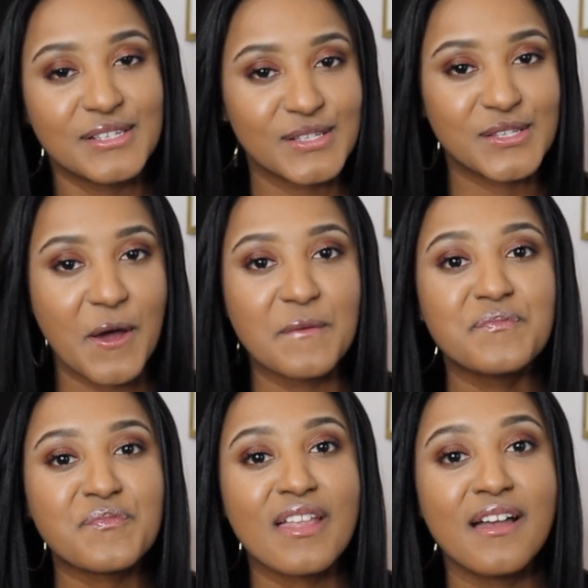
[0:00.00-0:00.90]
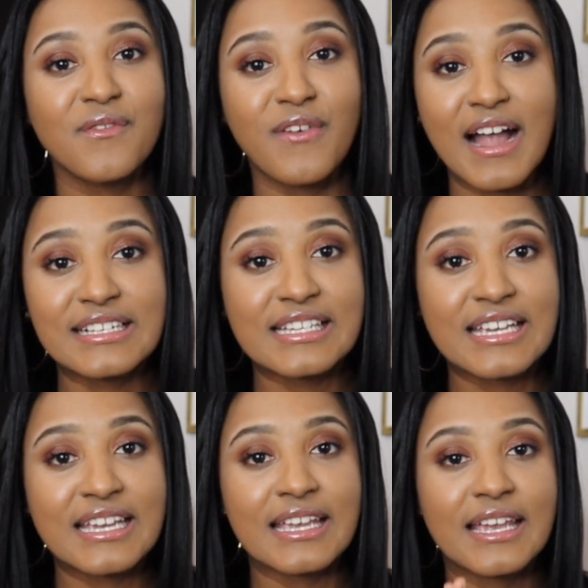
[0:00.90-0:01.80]
So
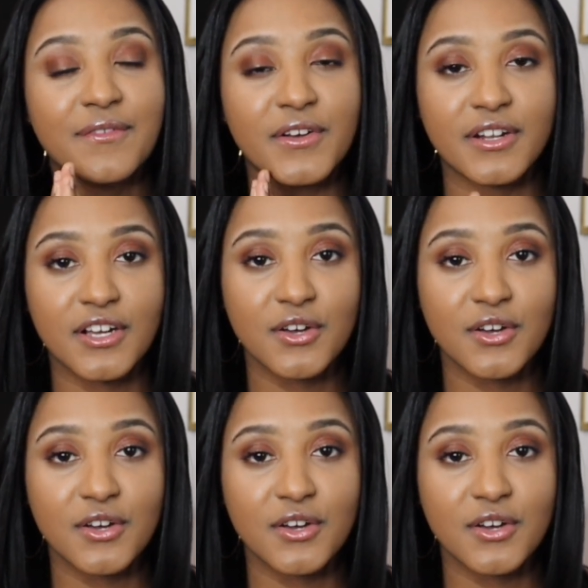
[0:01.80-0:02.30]
finding, if you're gonna